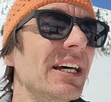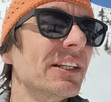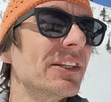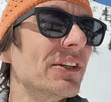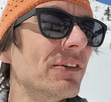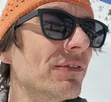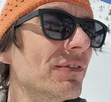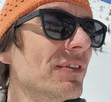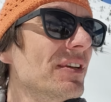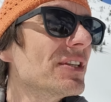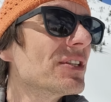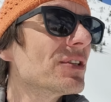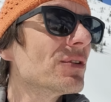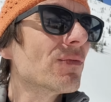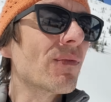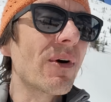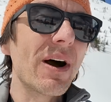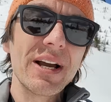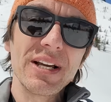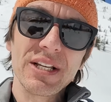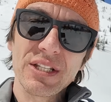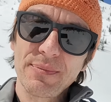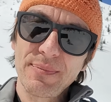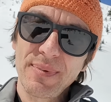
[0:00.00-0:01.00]
The reason
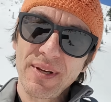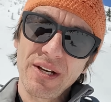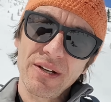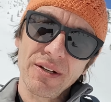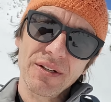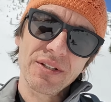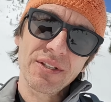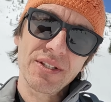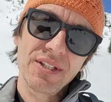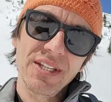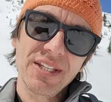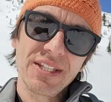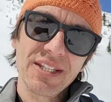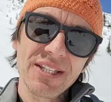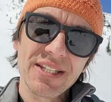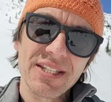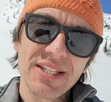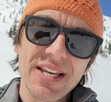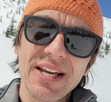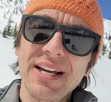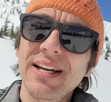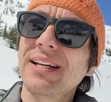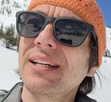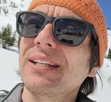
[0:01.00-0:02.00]
why is because this
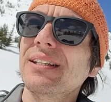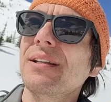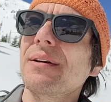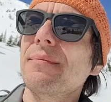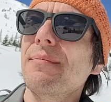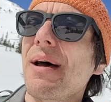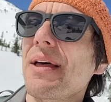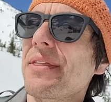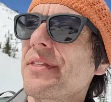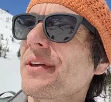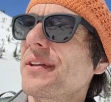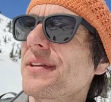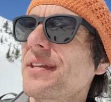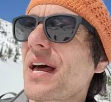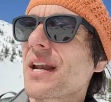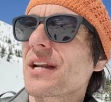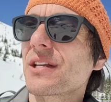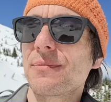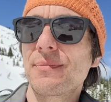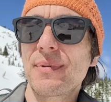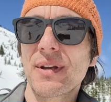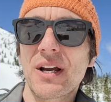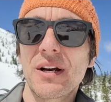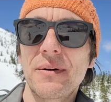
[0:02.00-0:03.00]
is the method that
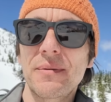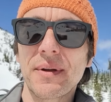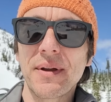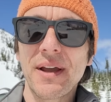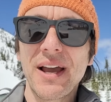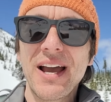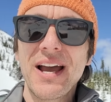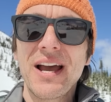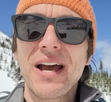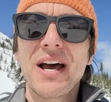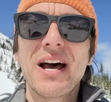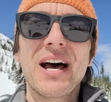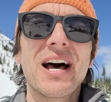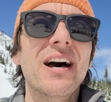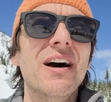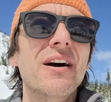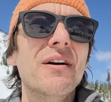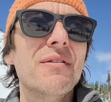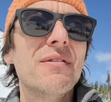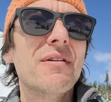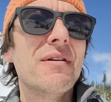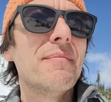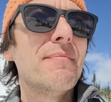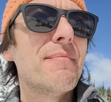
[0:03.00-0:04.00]
is becoming
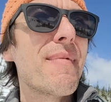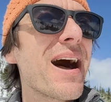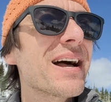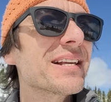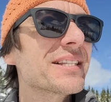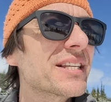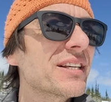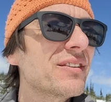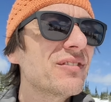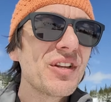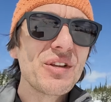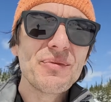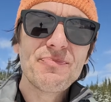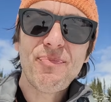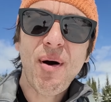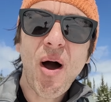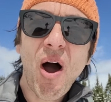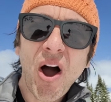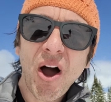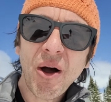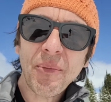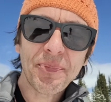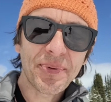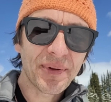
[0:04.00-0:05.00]
massively
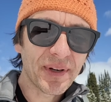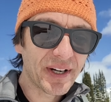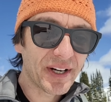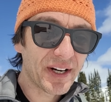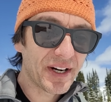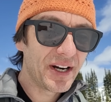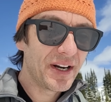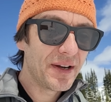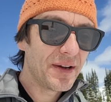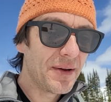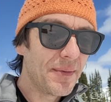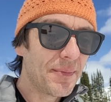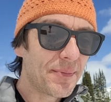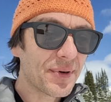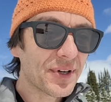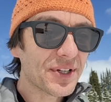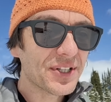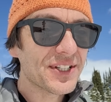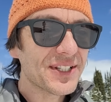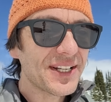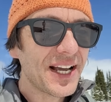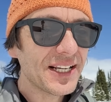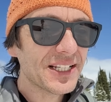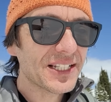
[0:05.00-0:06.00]
popular
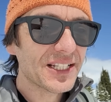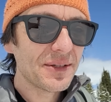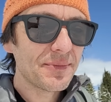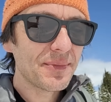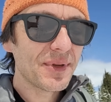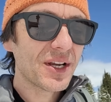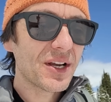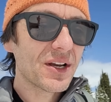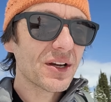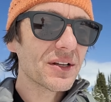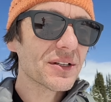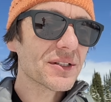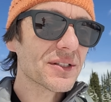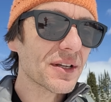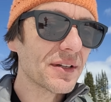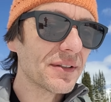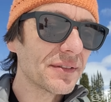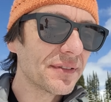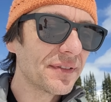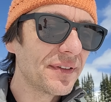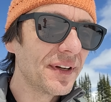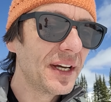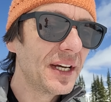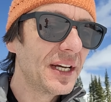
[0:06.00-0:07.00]
precisely because
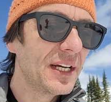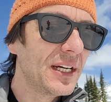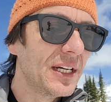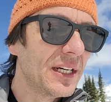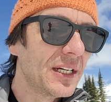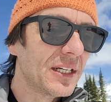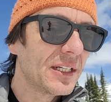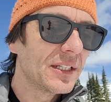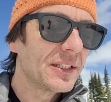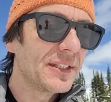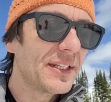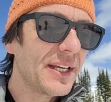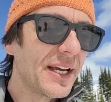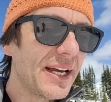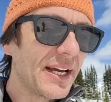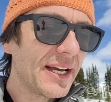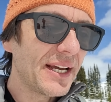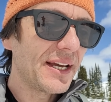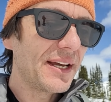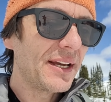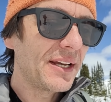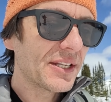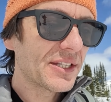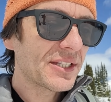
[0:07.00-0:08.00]
of
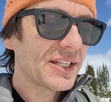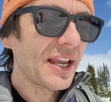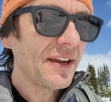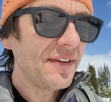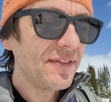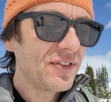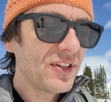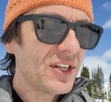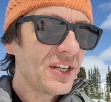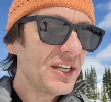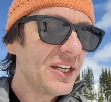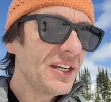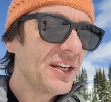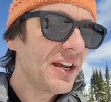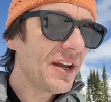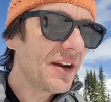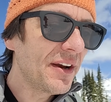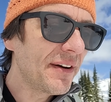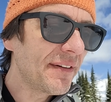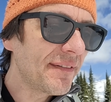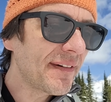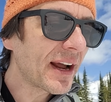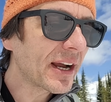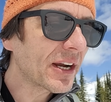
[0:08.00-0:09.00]
the safety
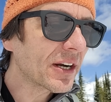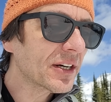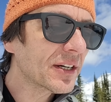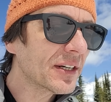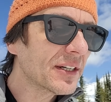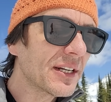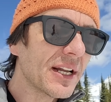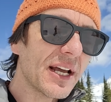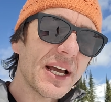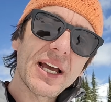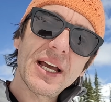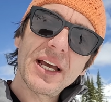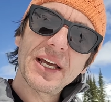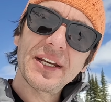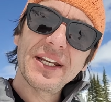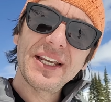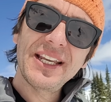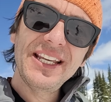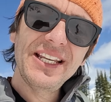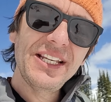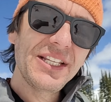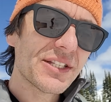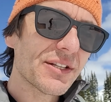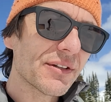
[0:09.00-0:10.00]
record and
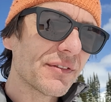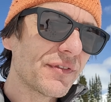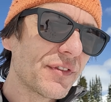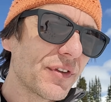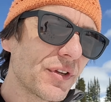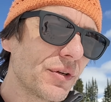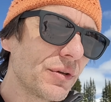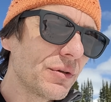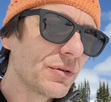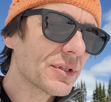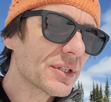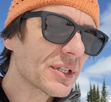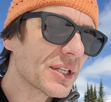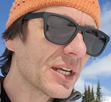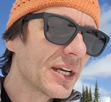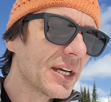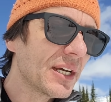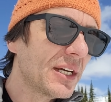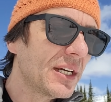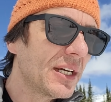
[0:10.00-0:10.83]
ease of use